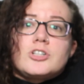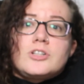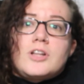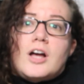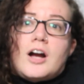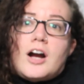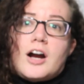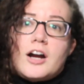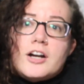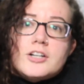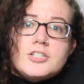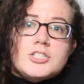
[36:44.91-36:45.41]

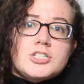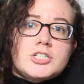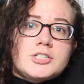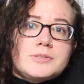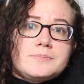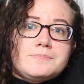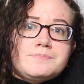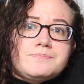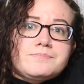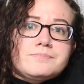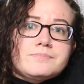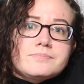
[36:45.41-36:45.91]
large.
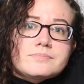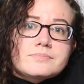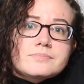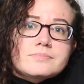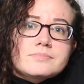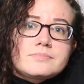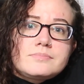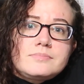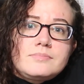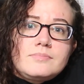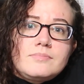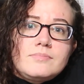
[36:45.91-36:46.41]

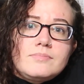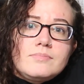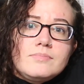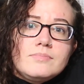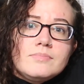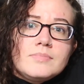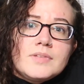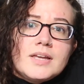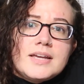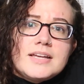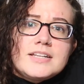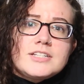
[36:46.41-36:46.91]

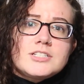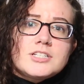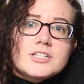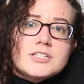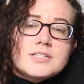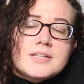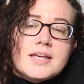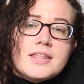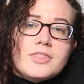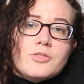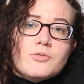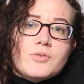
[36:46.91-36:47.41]
It's
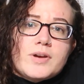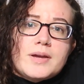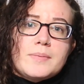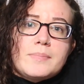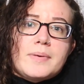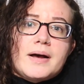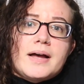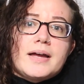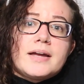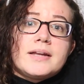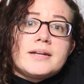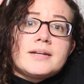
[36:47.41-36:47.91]
just a
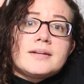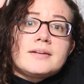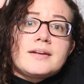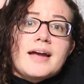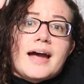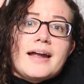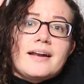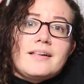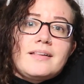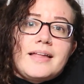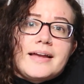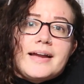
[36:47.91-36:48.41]
3-button,
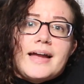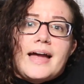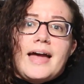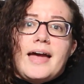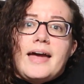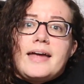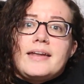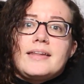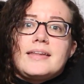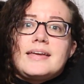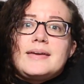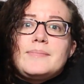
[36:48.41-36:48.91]
kind of like a
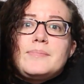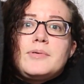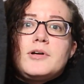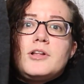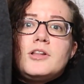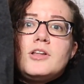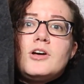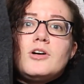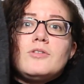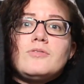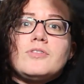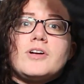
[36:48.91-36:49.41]
Henley
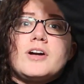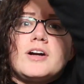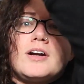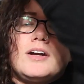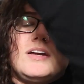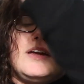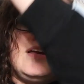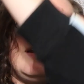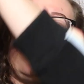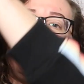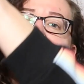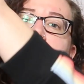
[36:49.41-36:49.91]
pullover.
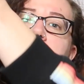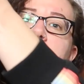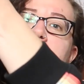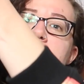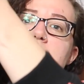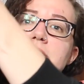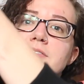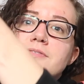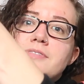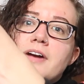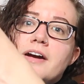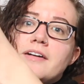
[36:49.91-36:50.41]

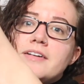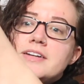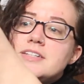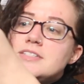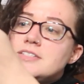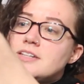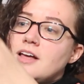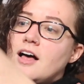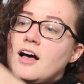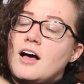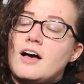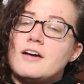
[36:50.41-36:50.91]
It's very
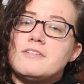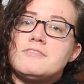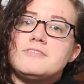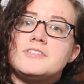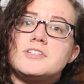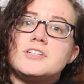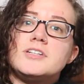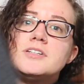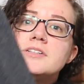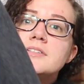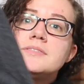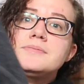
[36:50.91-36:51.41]
soft.